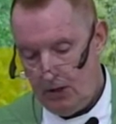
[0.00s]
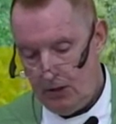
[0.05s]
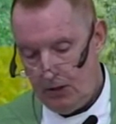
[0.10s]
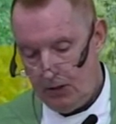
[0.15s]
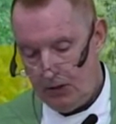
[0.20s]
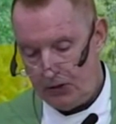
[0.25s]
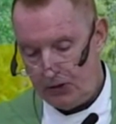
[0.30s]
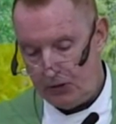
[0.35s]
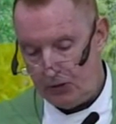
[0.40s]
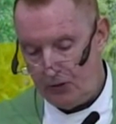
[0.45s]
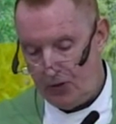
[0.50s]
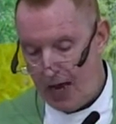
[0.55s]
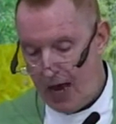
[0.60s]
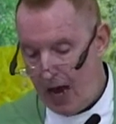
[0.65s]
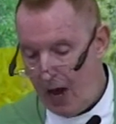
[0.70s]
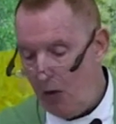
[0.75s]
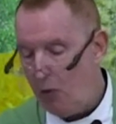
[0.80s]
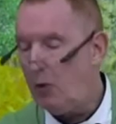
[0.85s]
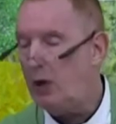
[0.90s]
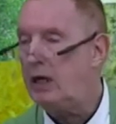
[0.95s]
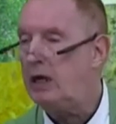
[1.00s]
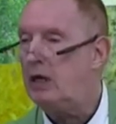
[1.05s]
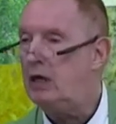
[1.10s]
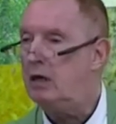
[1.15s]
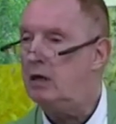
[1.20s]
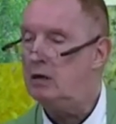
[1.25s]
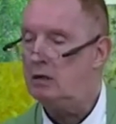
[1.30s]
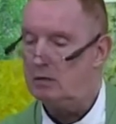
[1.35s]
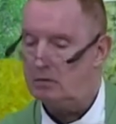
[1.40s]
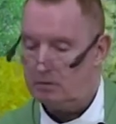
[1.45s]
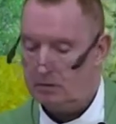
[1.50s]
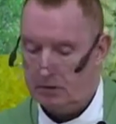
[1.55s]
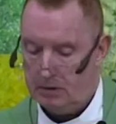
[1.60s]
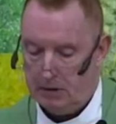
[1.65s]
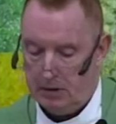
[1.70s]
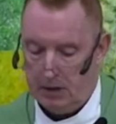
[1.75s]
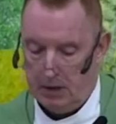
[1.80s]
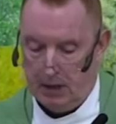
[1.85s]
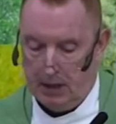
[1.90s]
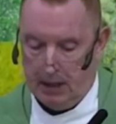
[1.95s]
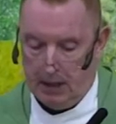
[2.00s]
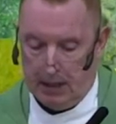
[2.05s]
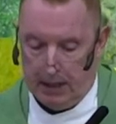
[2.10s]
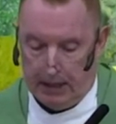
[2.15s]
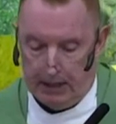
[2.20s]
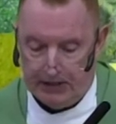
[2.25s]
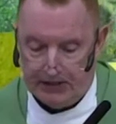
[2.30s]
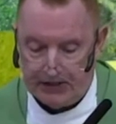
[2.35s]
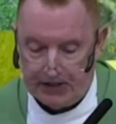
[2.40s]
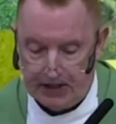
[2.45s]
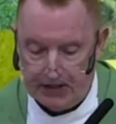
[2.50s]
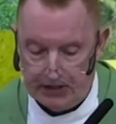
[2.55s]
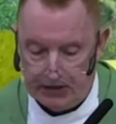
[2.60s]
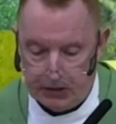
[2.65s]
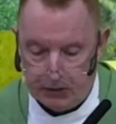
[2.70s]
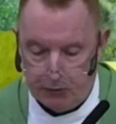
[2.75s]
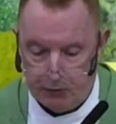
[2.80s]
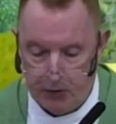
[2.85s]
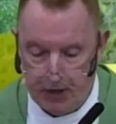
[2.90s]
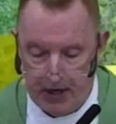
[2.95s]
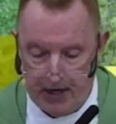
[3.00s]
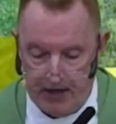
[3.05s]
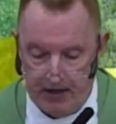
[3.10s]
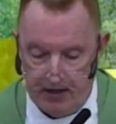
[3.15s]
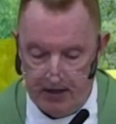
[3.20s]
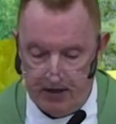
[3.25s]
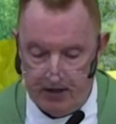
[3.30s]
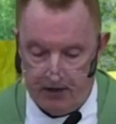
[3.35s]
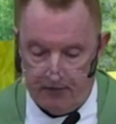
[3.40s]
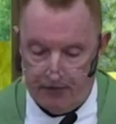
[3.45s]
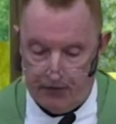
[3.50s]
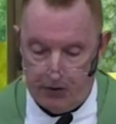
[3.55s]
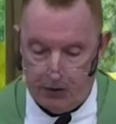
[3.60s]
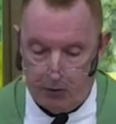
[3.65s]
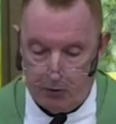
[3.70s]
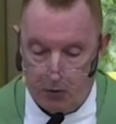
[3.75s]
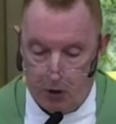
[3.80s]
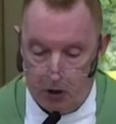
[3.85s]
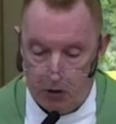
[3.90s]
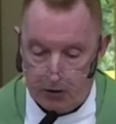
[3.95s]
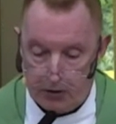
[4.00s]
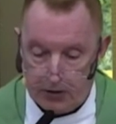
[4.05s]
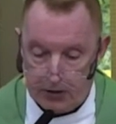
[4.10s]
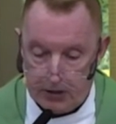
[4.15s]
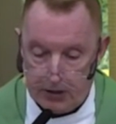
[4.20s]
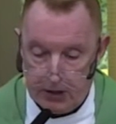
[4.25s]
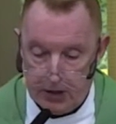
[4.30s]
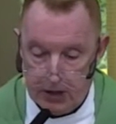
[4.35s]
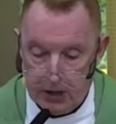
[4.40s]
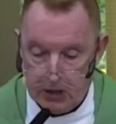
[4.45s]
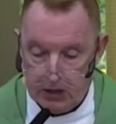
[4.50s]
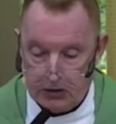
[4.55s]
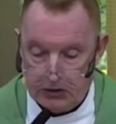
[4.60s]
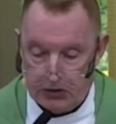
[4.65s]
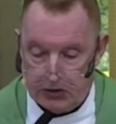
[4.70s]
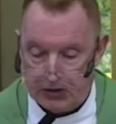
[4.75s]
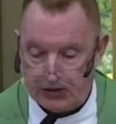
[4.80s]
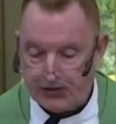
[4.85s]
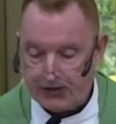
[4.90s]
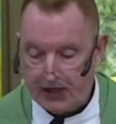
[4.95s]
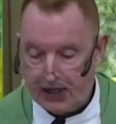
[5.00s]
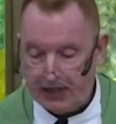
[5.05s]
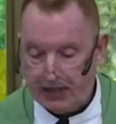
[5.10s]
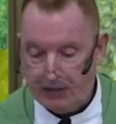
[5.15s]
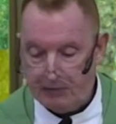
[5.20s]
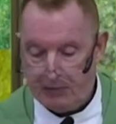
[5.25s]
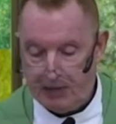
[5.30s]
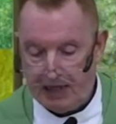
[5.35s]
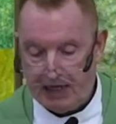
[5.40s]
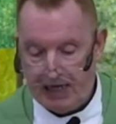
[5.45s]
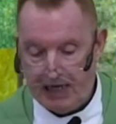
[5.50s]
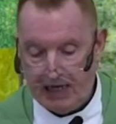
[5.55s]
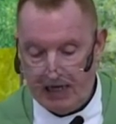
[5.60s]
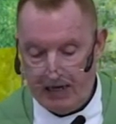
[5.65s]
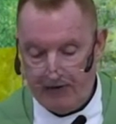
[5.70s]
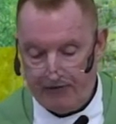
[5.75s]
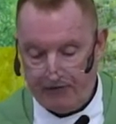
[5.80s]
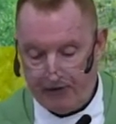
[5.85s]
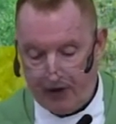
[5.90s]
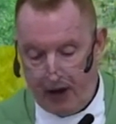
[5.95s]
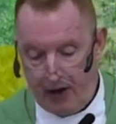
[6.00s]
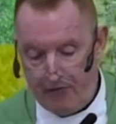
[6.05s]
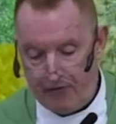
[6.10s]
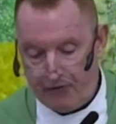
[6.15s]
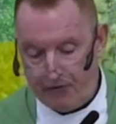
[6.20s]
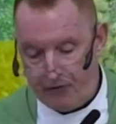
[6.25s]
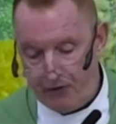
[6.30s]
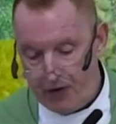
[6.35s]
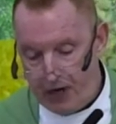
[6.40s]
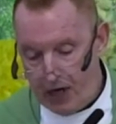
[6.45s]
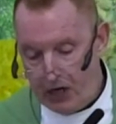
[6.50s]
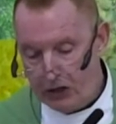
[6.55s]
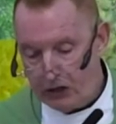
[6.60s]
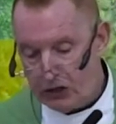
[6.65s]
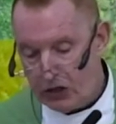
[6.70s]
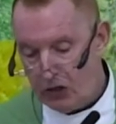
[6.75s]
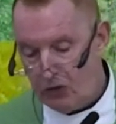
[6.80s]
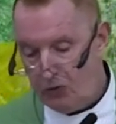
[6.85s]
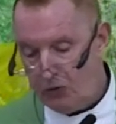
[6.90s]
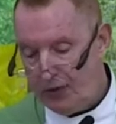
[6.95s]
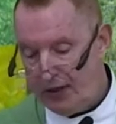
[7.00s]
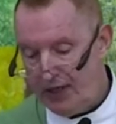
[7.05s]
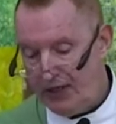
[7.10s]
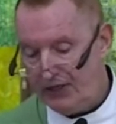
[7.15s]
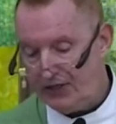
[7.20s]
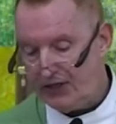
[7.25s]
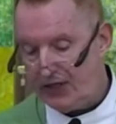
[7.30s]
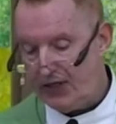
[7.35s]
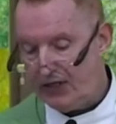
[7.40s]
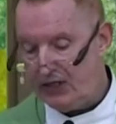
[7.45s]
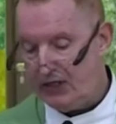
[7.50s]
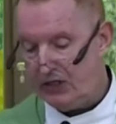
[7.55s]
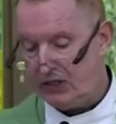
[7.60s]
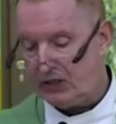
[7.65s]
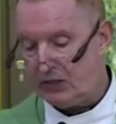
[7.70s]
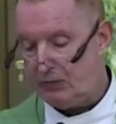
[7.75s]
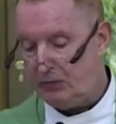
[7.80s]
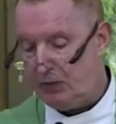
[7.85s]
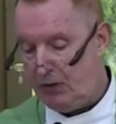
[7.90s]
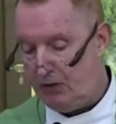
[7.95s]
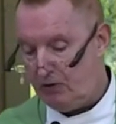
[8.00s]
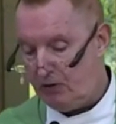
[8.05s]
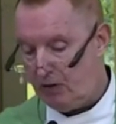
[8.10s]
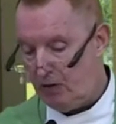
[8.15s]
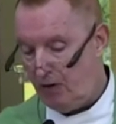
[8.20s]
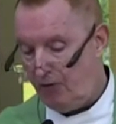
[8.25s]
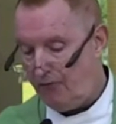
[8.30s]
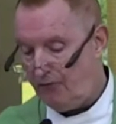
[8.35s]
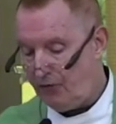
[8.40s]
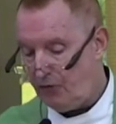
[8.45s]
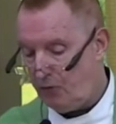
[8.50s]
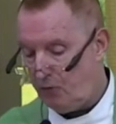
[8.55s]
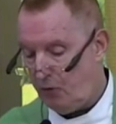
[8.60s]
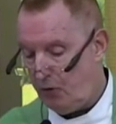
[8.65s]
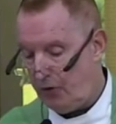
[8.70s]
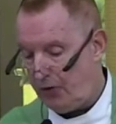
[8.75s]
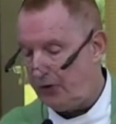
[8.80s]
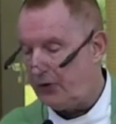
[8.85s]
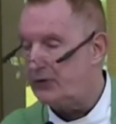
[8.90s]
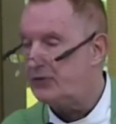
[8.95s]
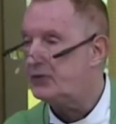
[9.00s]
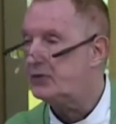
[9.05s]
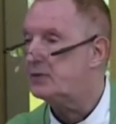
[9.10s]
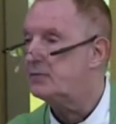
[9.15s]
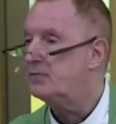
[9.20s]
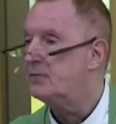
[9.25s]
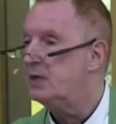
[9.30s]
So now we hear he sends a wind over the work, just like the beginning of creation when he sent his Spirit over the waters.